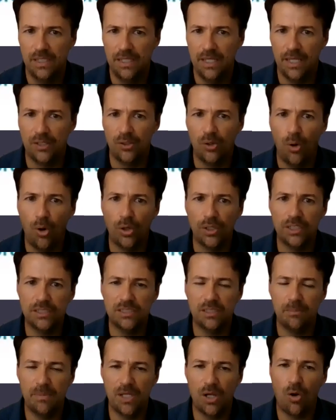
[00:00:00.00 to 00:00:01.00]
In order
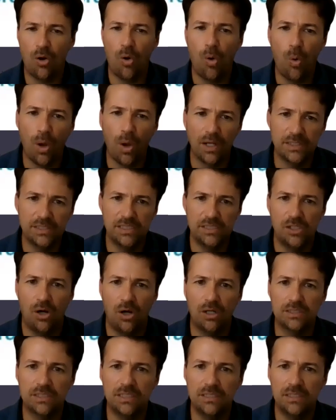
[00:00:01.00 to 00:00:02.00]
to be a quality
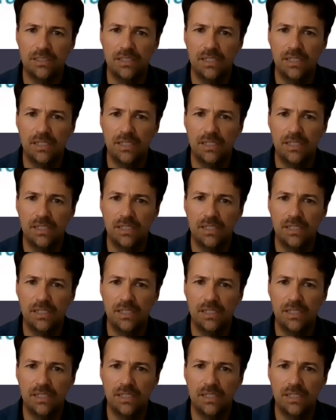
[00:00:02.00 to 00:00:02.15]
doctor